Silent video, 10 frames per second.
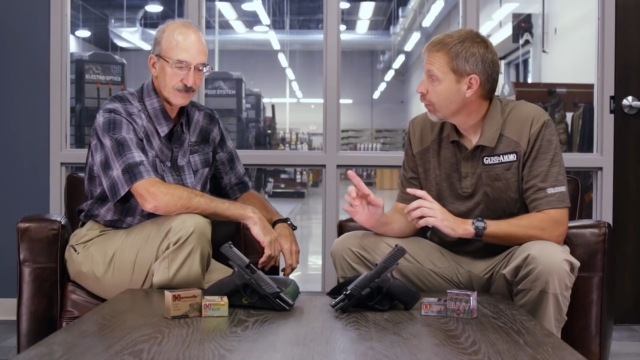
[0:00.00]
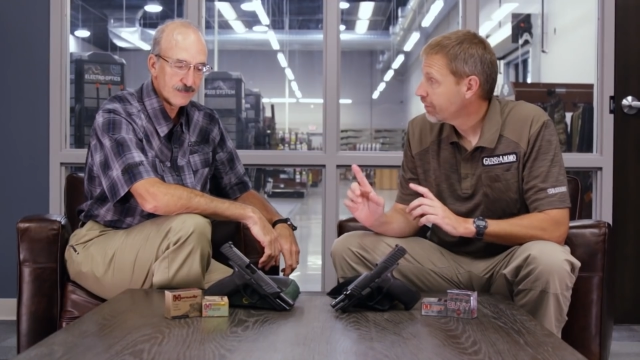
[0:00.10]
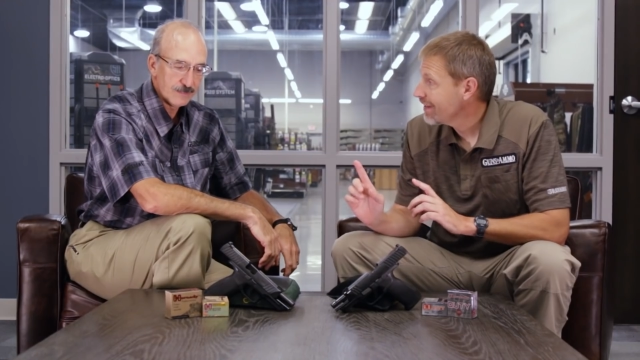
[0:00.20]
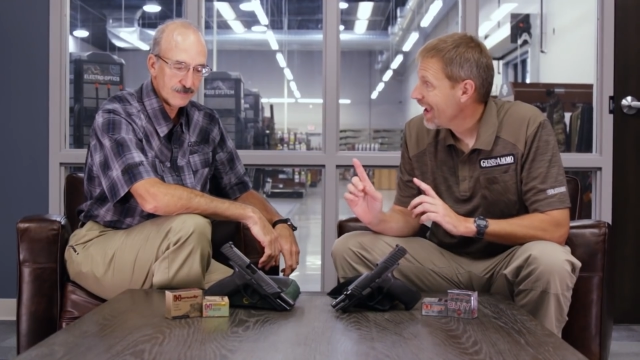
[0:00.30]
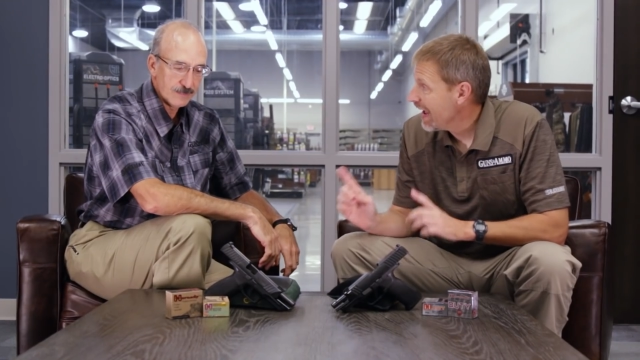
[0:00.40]

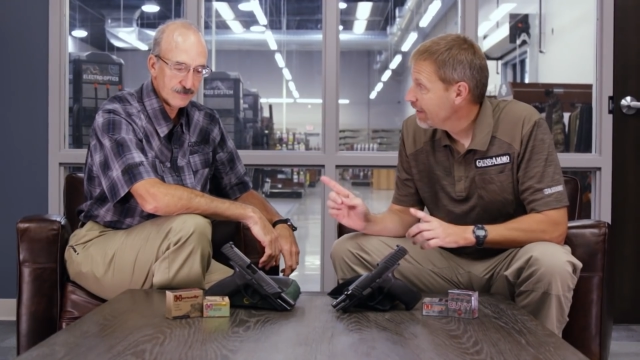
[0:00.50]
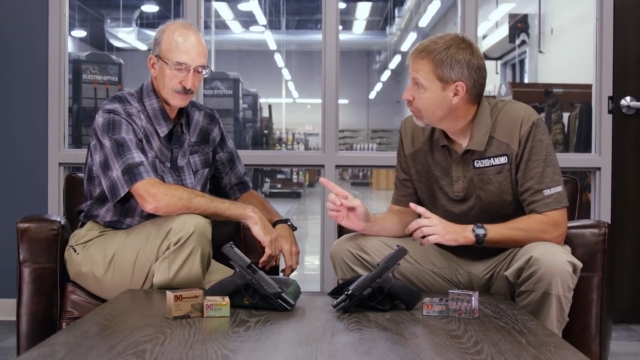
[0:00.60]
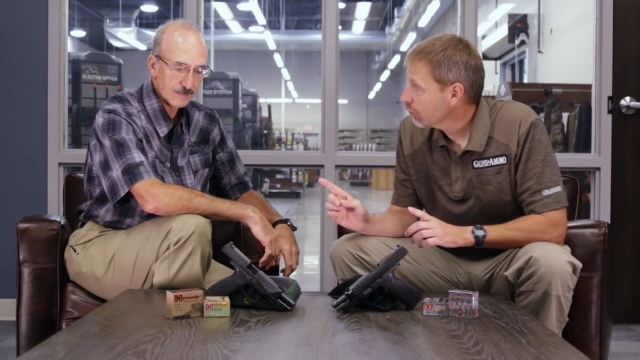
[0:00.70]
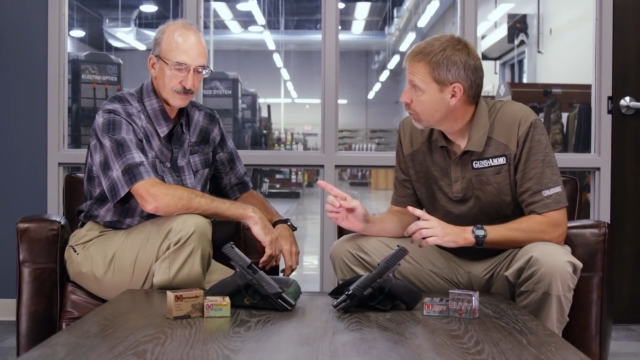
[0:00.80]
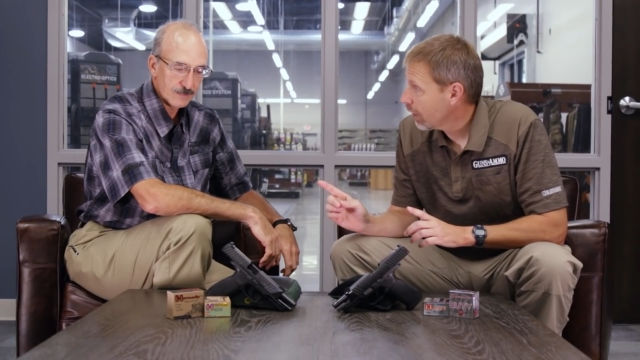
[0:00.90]
Speaker 1: address the
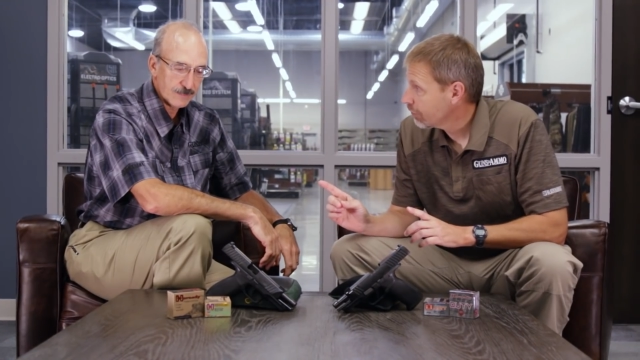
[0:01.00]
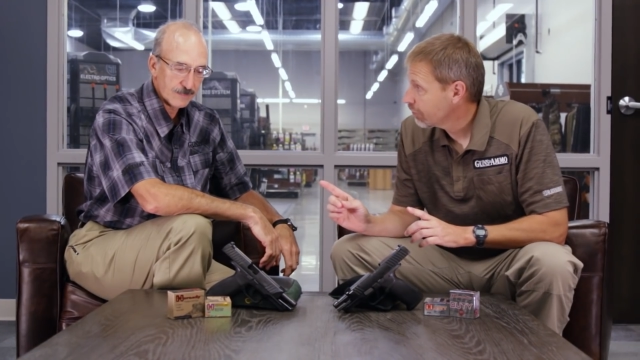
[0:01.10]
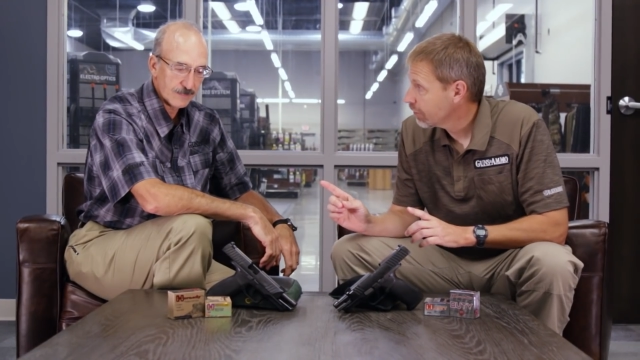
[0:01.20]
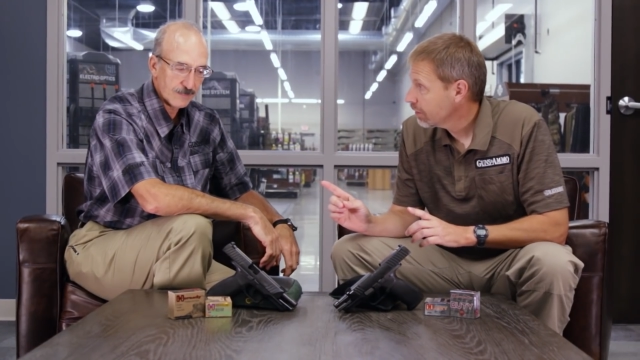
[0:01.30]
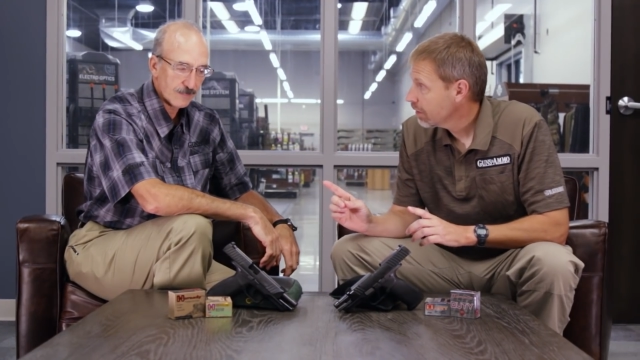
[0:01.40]
age-old
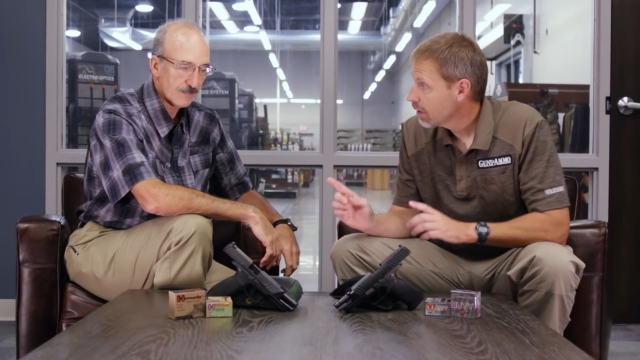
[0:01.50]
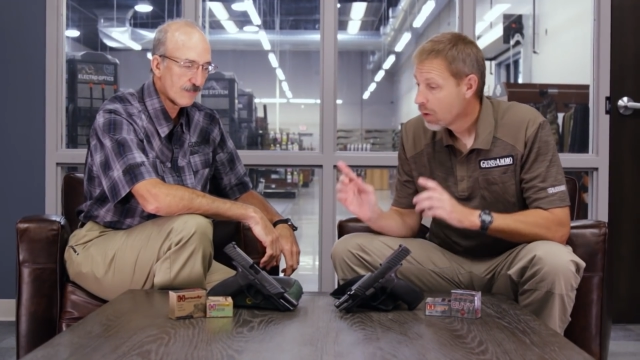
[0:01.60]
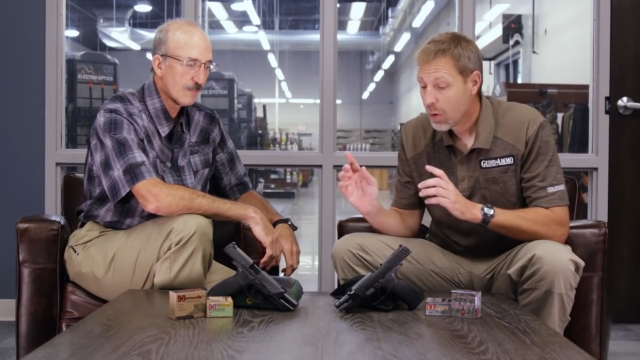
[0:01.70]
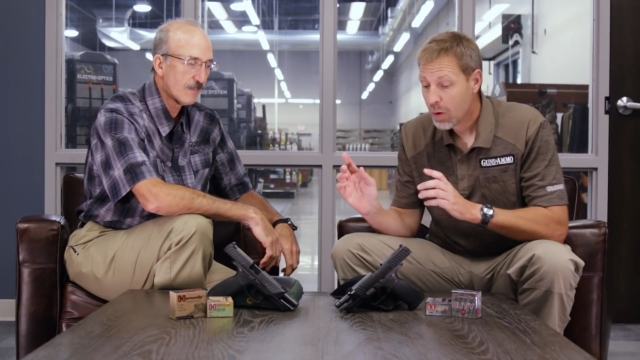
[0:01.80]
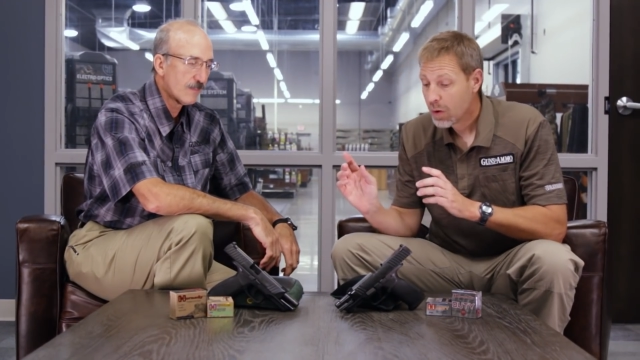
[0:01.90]
question,
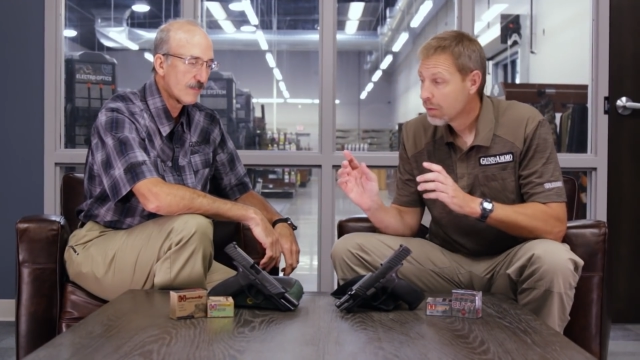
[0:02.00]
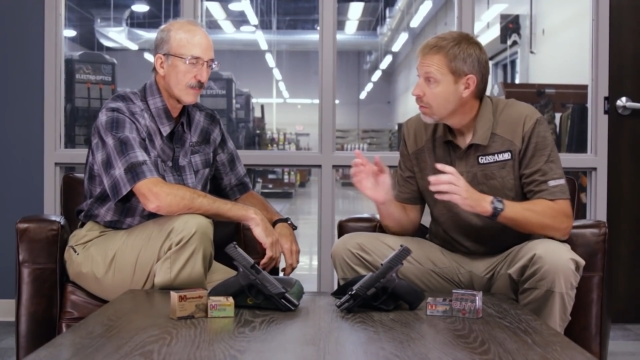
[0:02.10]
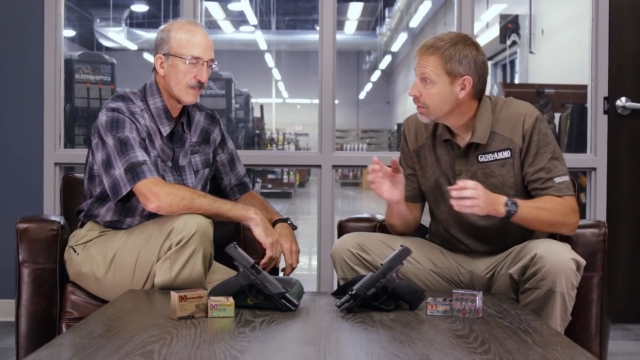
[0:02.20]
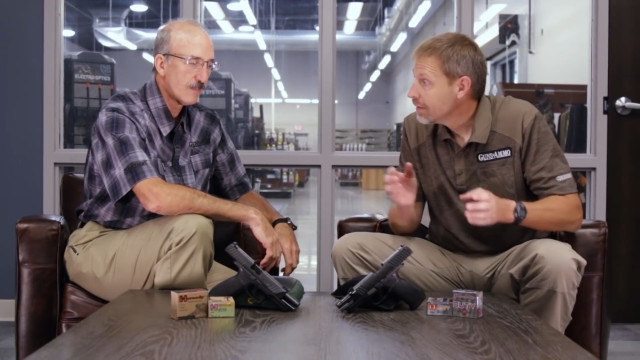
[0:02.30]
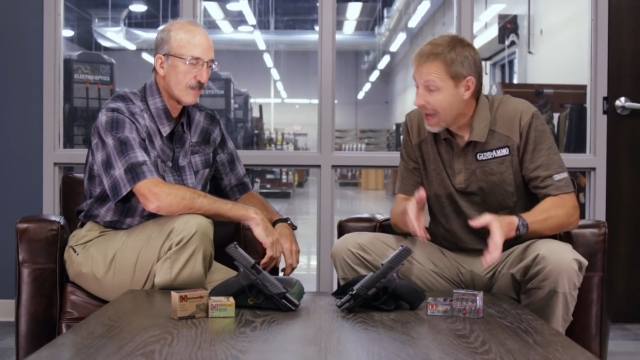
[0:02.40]

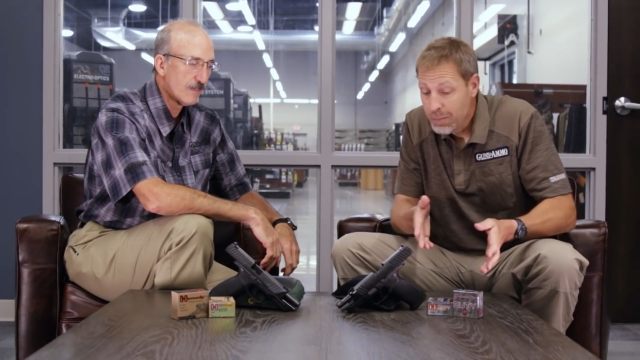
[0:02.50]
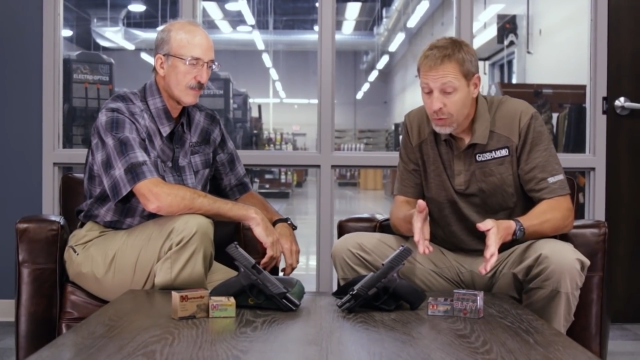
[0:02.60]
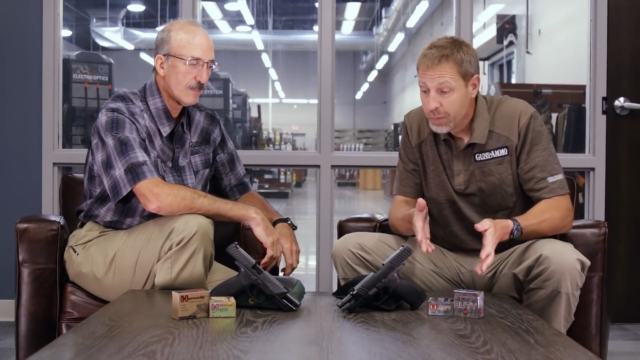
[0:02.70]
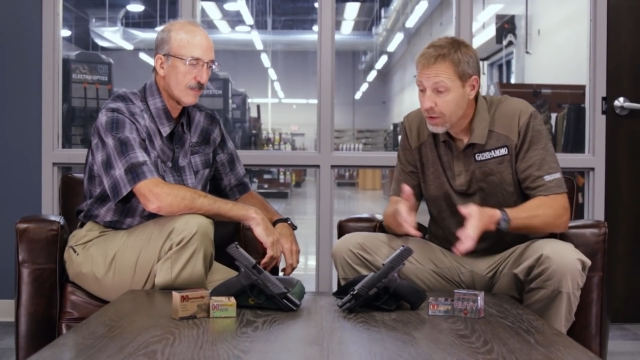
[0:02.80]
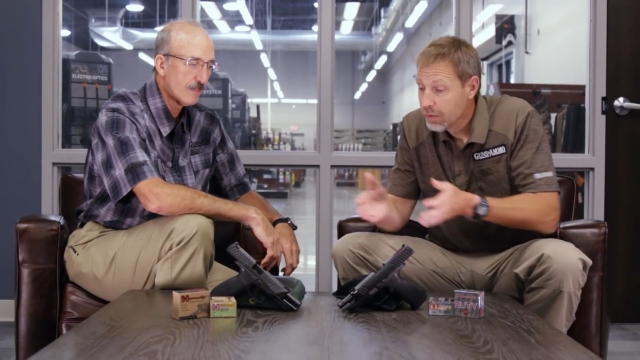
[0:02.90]

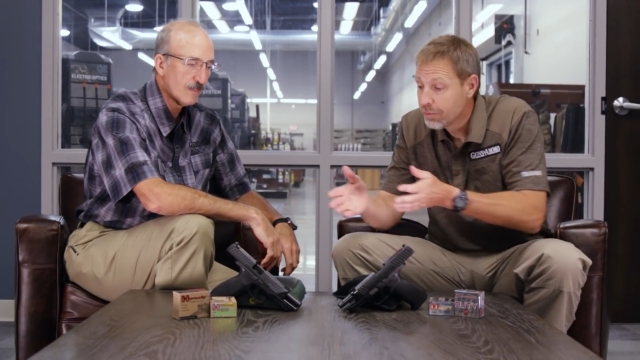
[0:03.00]
nine millimeter